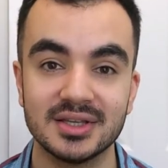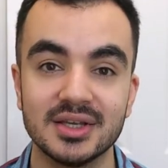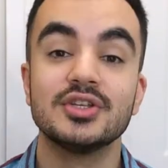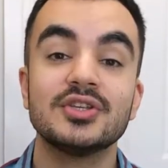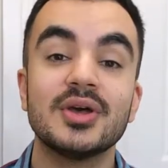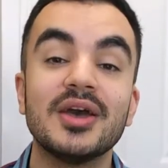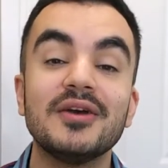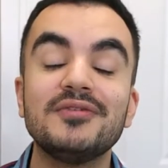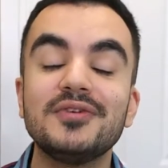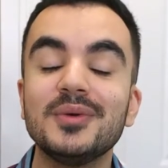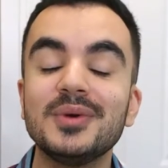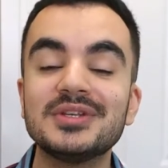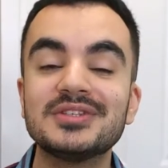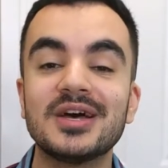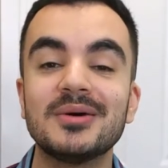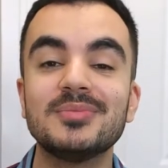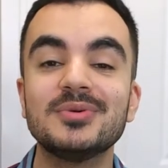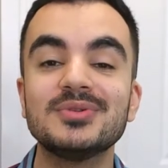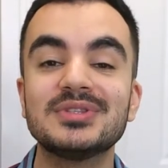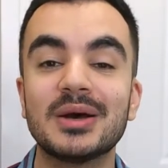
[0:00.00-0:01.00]
So a few
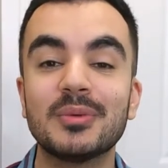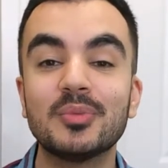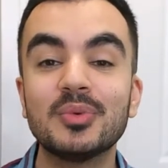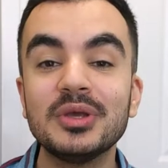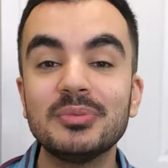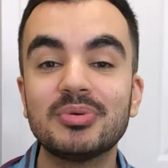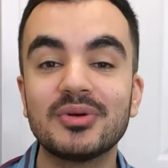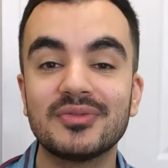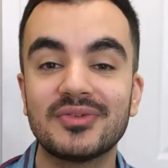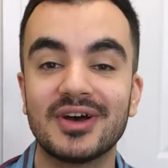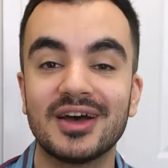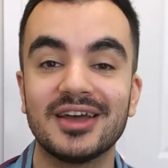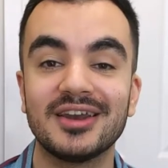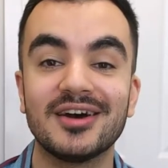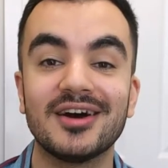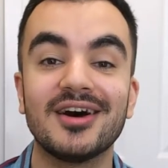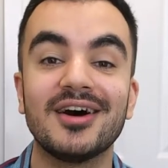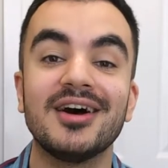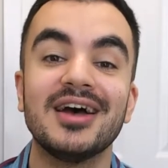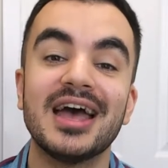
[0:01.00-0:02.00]
examples that we provide
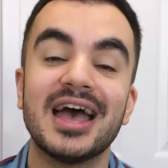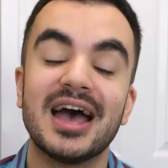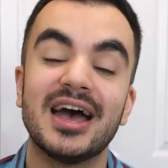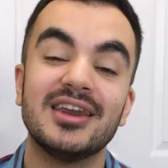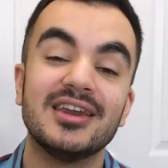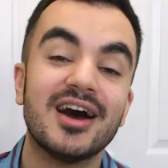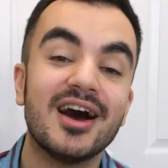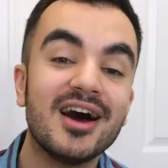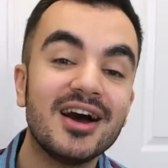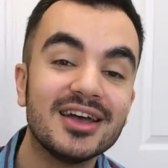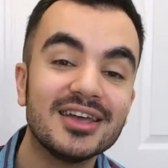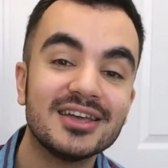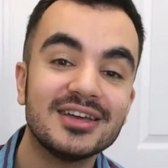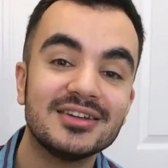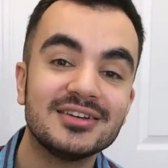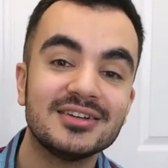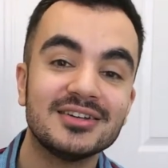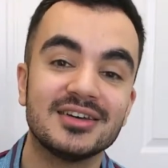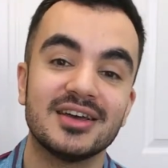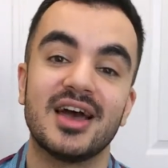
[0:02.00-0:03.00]
are an
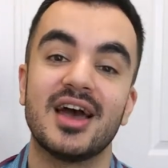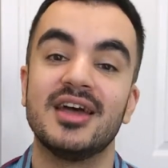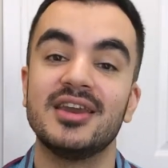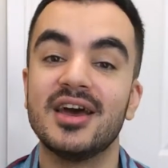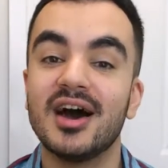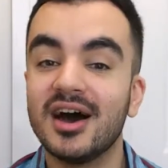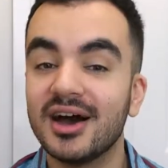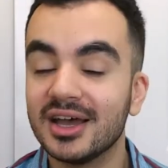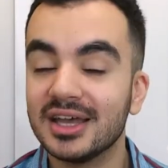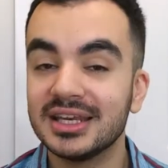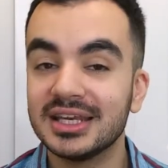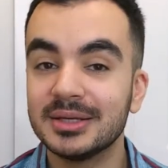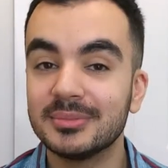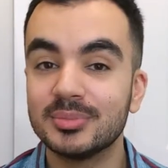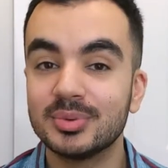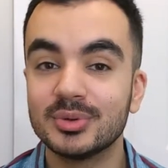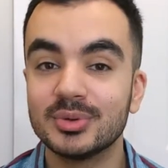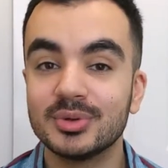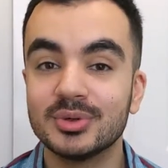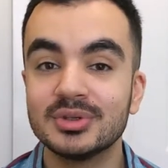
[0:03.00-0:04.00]
iron, an ironing
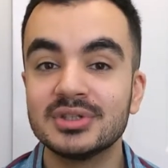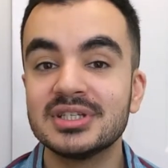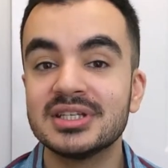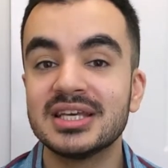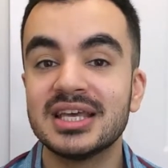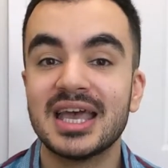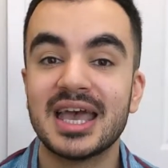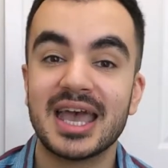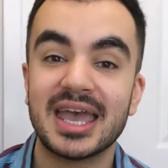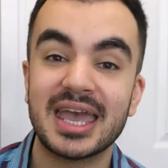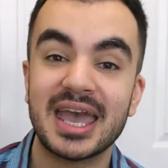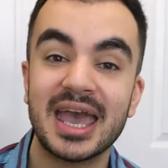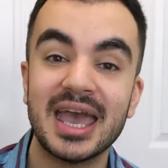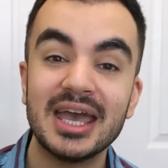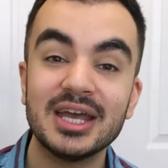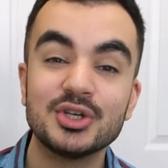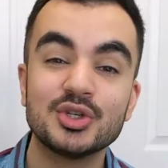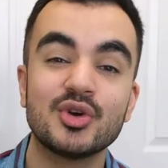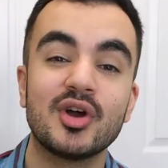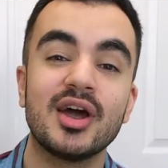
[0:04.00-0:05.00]
board, a
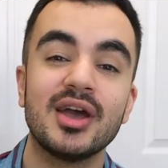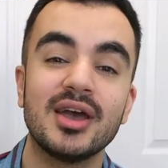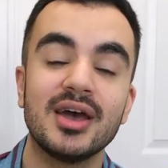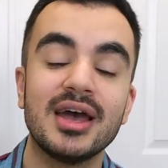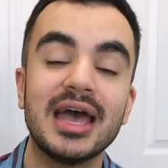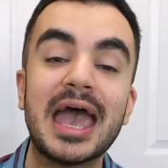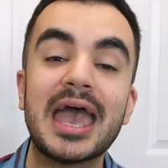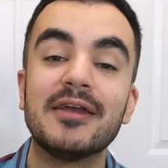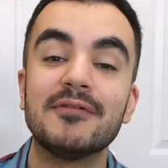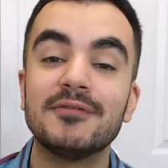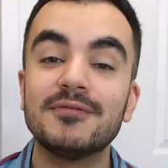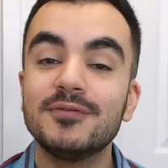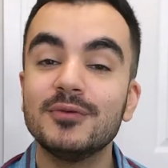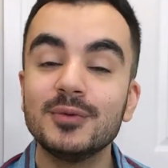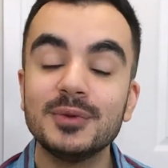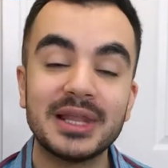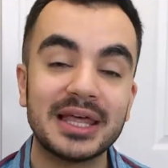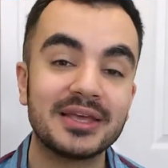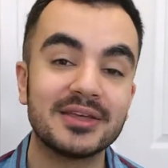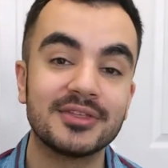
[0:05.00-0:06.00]
hairdryer, a
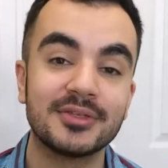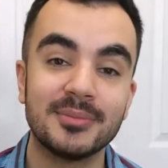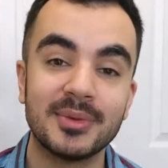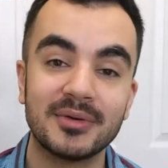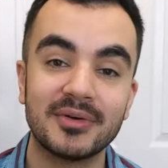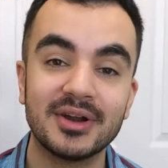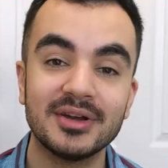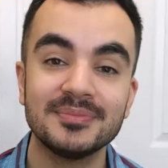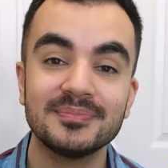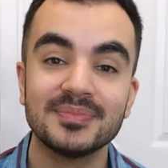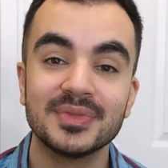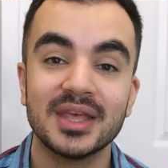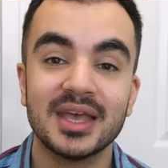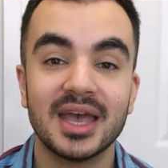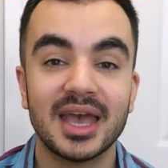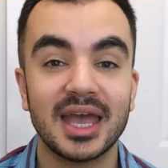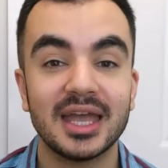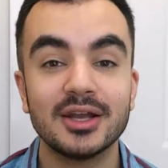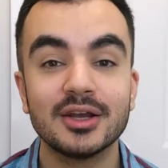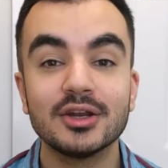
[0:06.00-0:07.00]
full-length mirror,
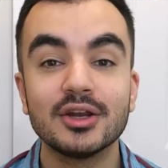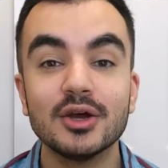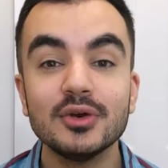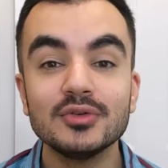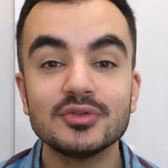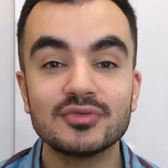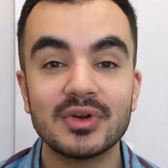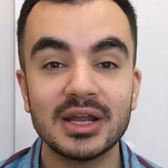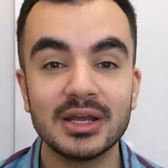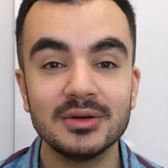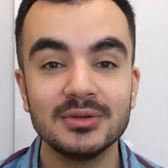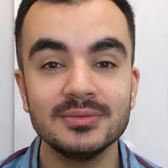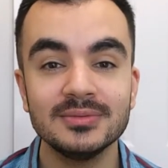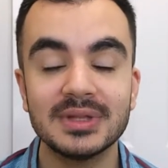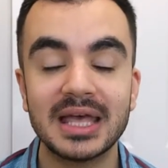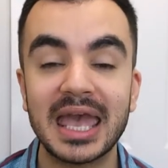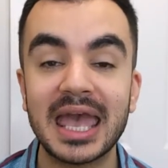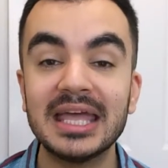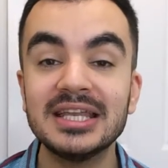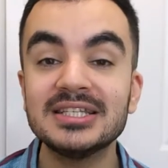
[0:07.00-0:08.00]
a clothes rail,
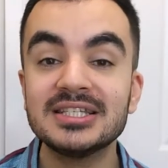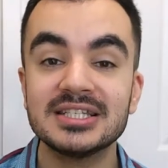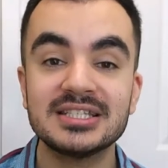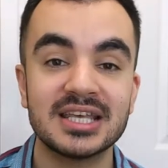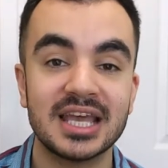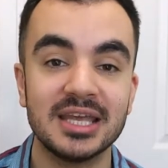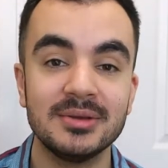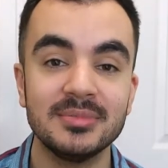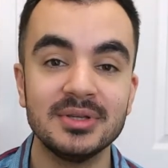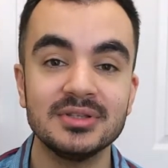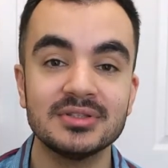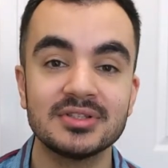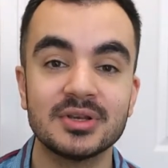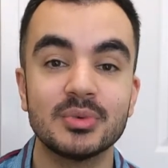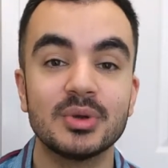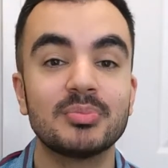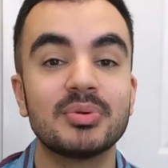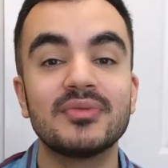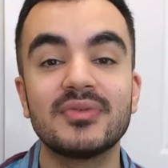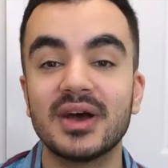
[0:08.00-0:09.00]
entertainment, so
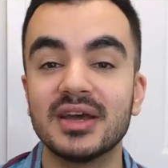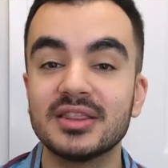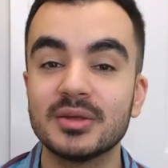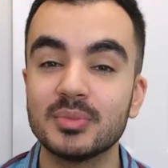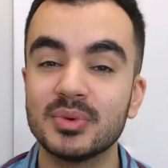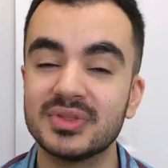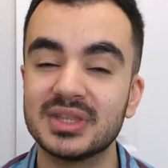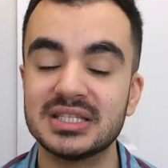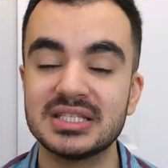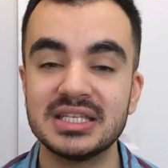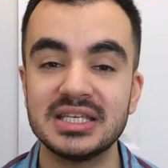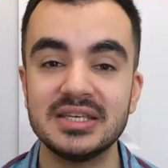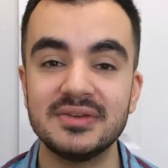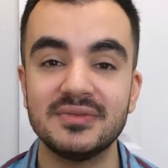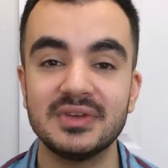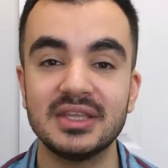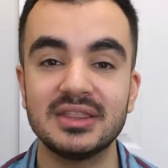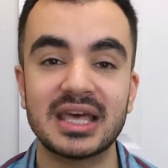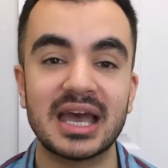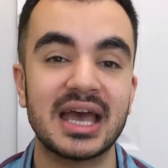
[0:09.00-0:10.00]
we provide them with a
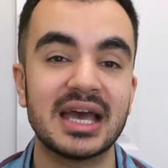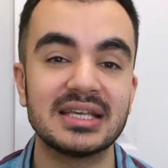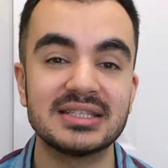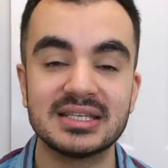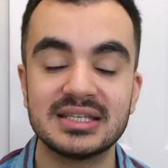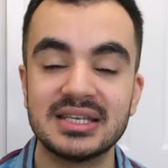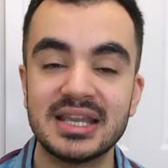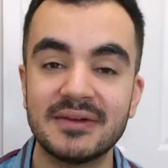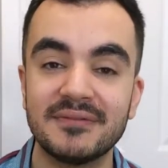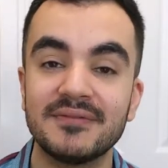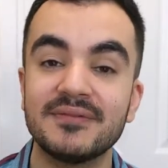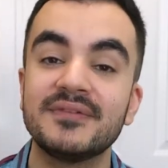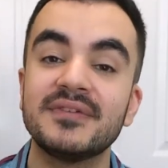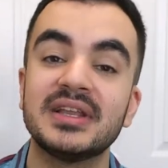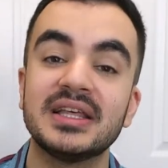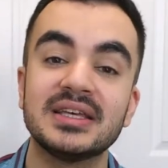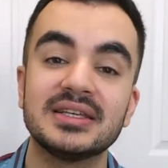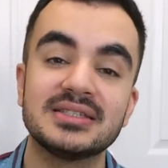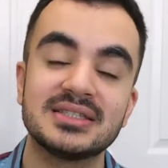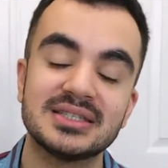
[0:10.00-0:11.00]
TV that has
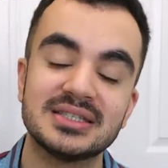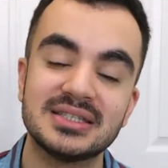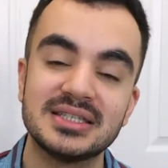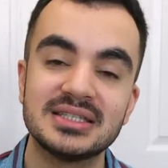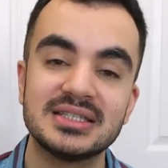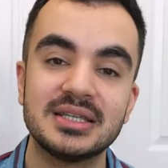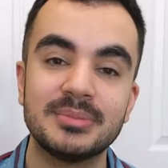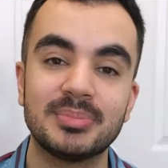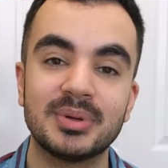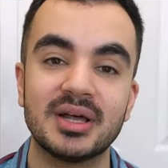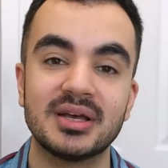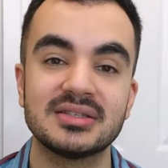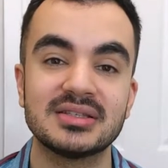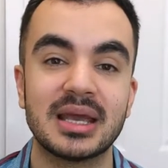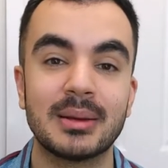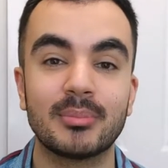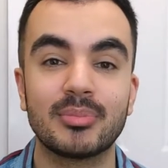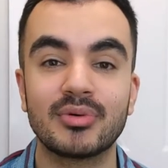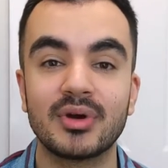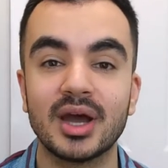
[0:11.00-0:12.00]
Netflix, Disney Plus
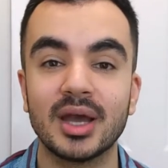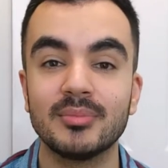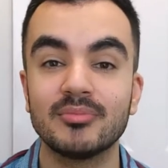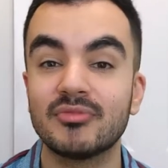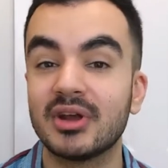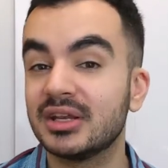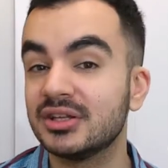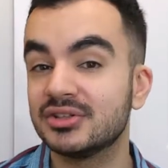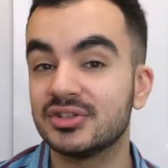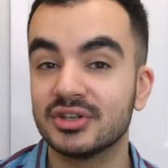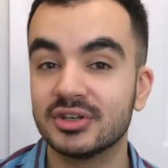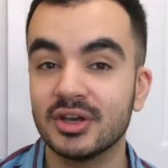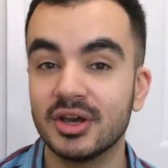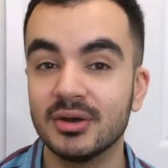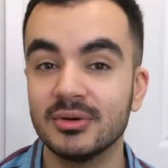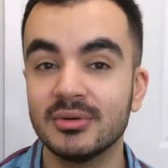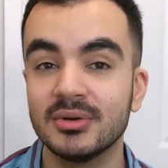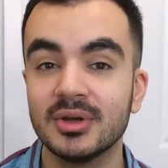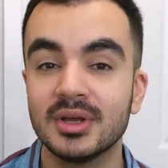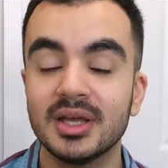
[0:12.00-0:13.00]
and Prime ready to
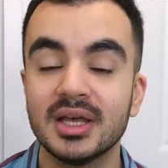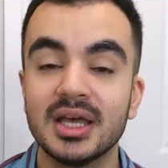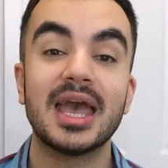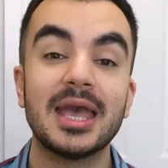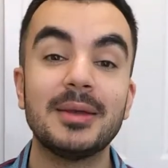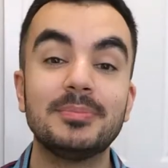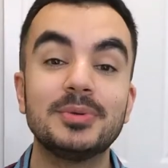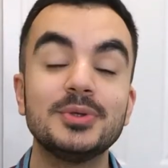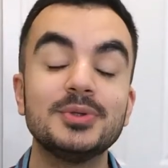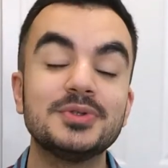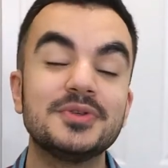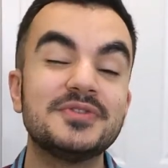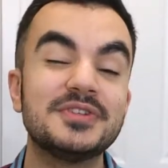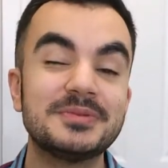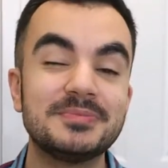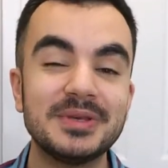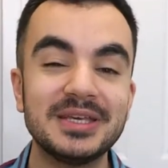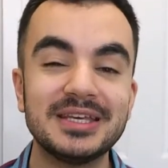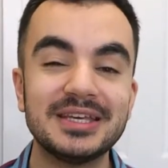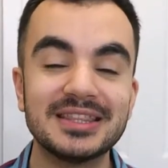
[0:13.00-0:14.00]
go, a Bluetooth
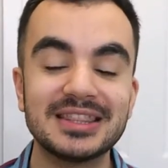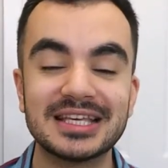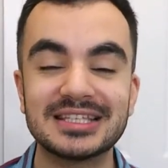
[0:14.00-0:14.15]
speaker